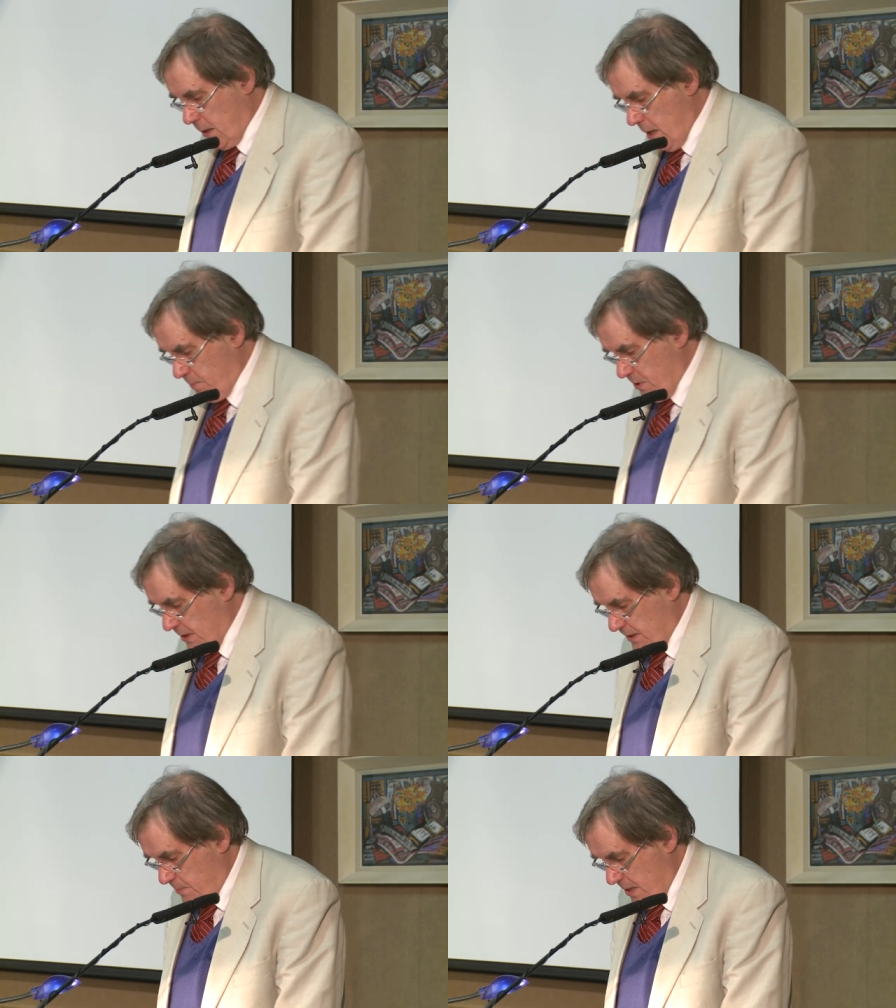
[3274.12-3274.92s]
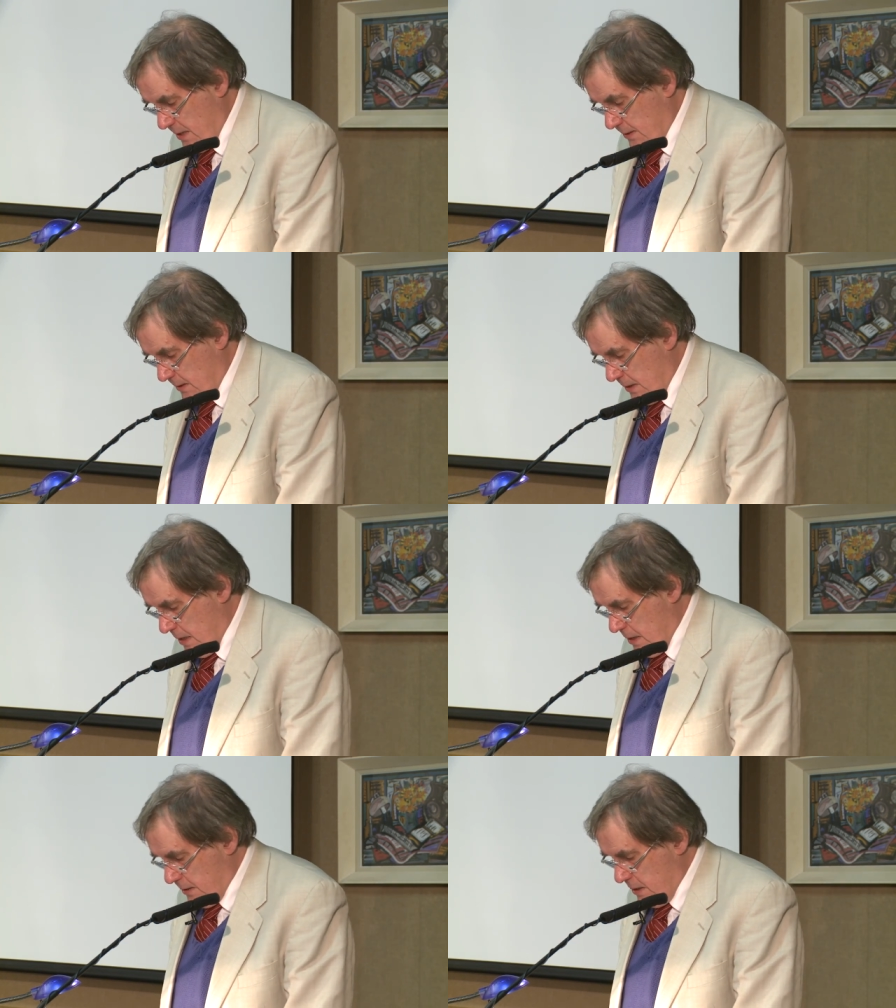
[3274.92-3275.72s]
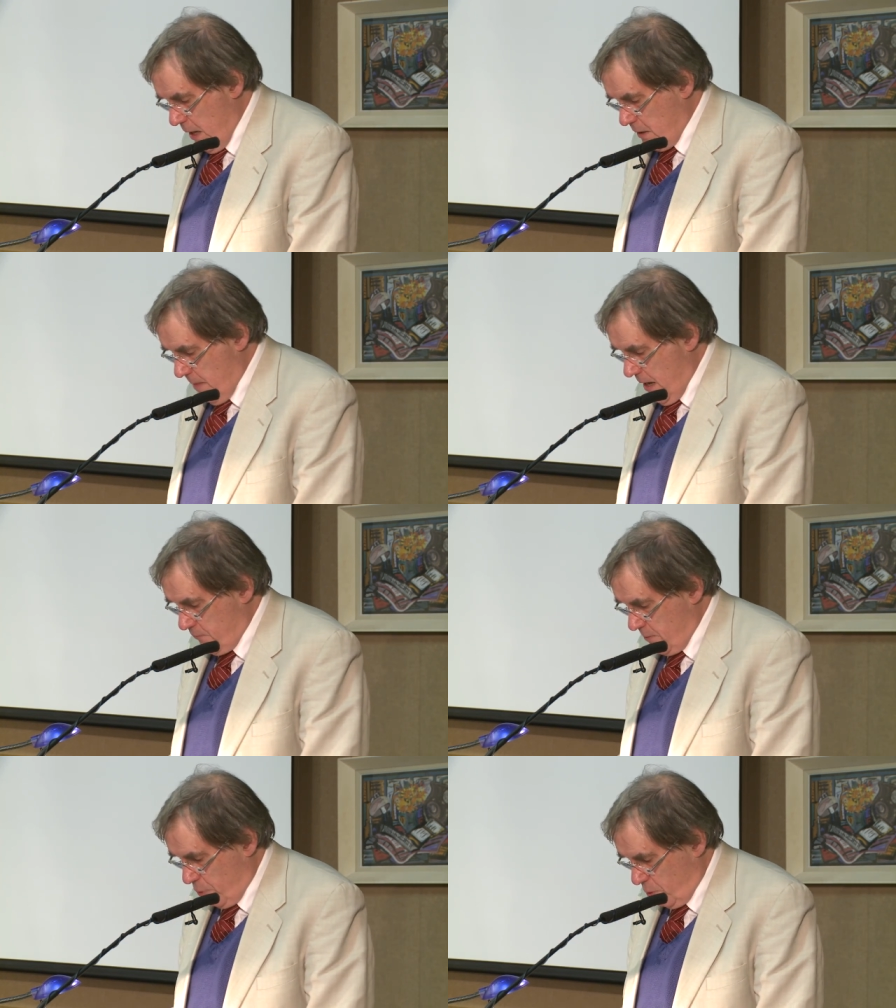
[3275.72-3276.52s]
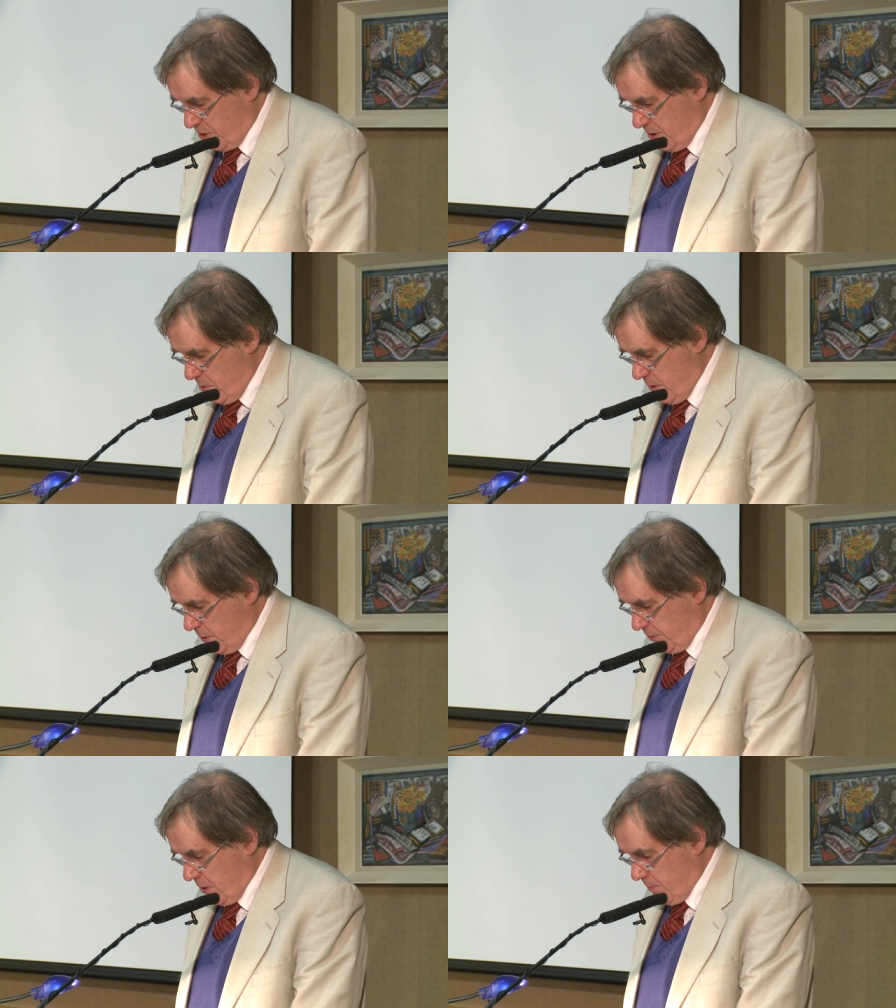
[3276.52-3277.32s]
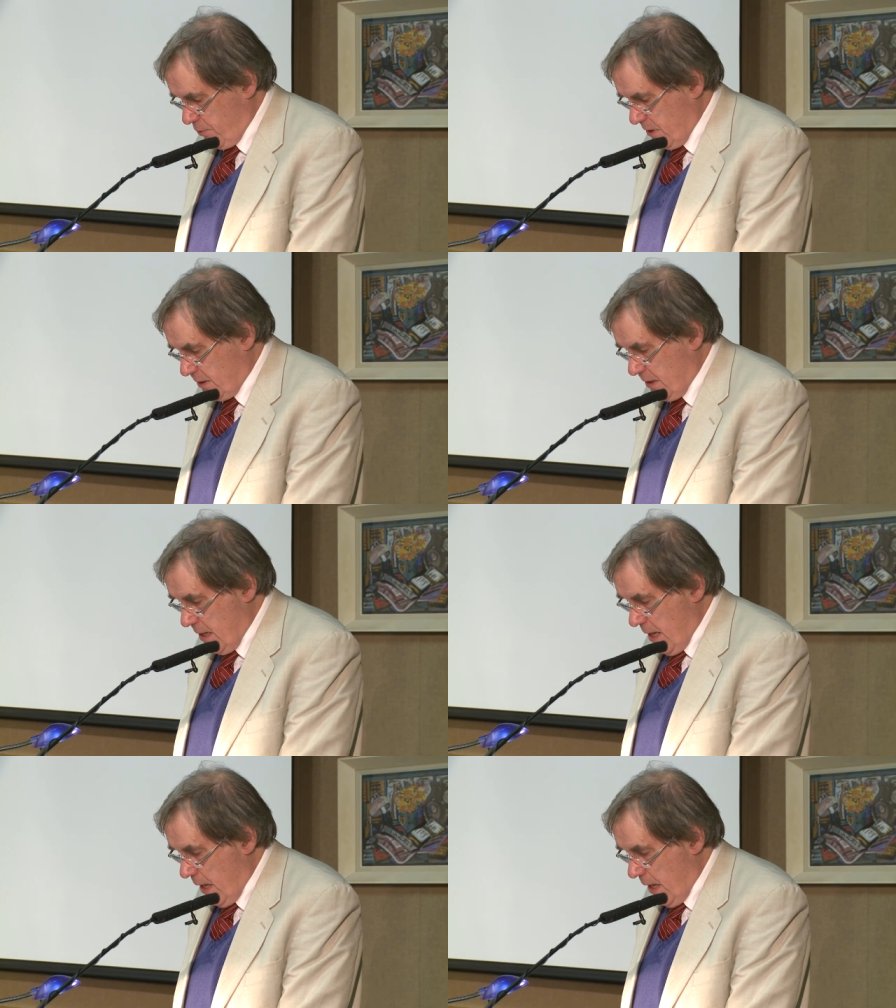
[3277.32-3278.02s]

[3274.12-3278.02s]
Cuthbert disappears. The young man reports the miracle to the priest